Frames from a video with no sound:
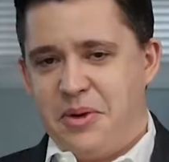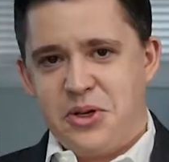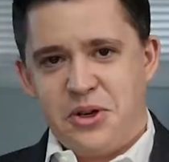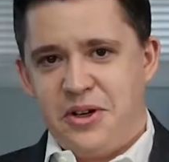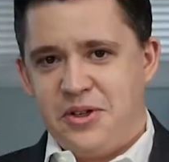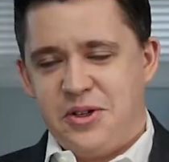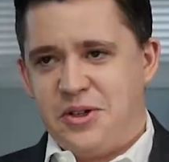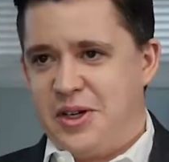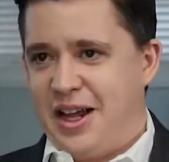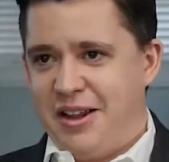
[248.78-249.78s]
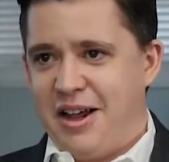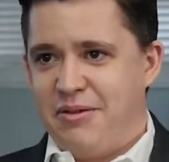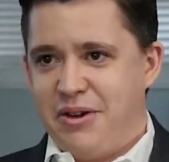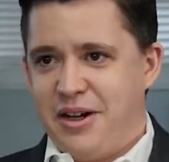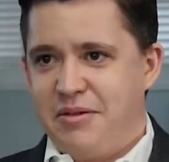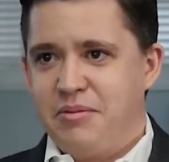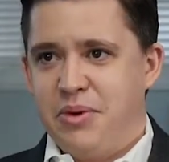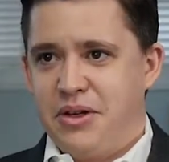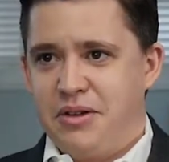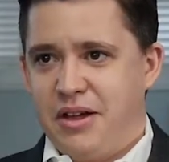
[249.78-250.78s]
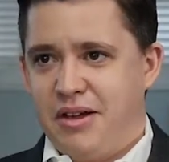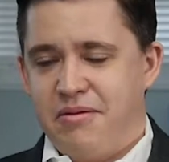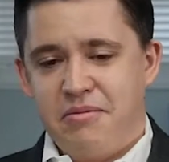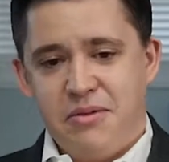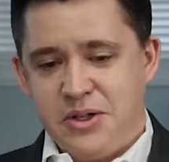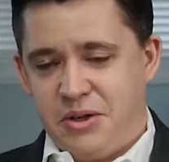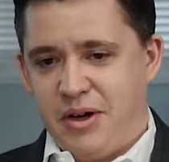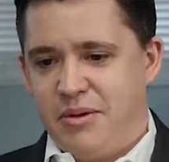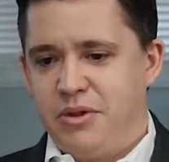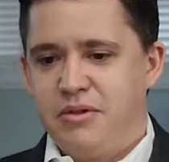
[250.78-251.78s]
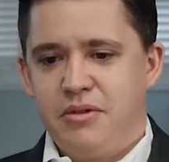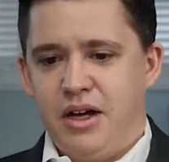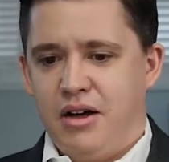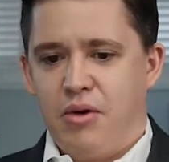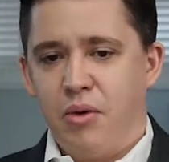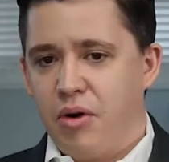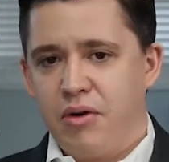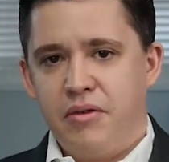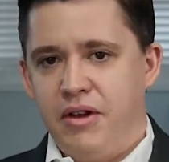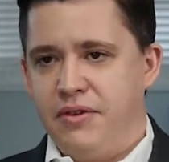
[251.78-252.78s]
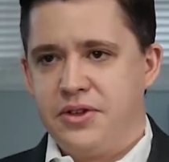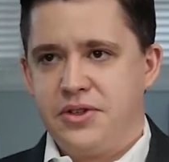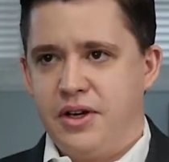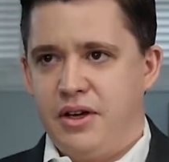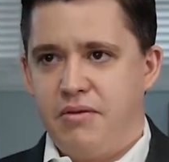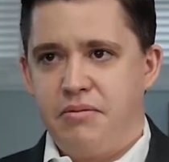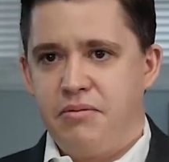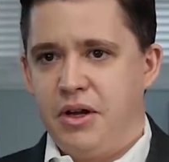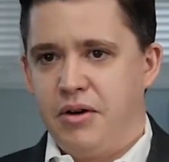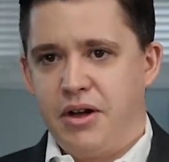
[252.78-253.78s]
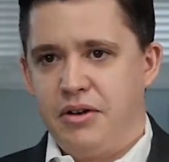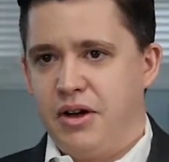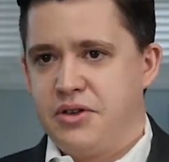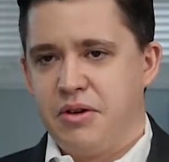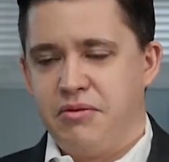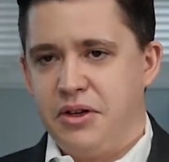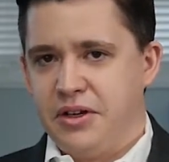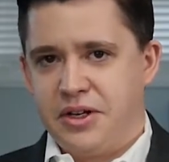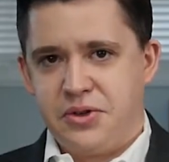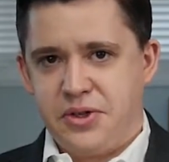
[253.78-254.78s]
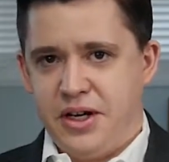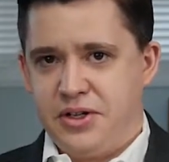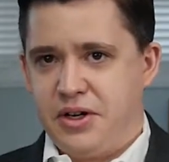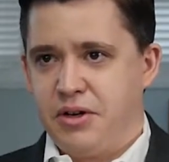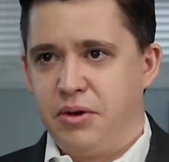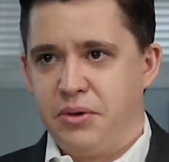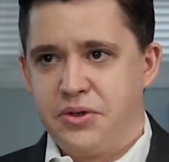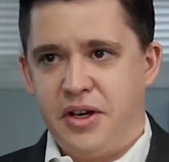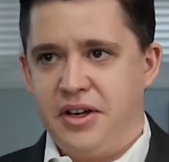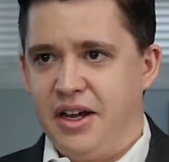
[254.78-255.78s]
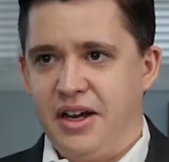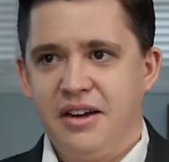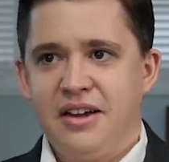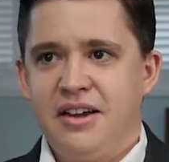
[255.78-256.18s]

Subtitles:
me assure you is not a lot of fun, but is incredible, or if it's on some field exercise on a cold Sunday,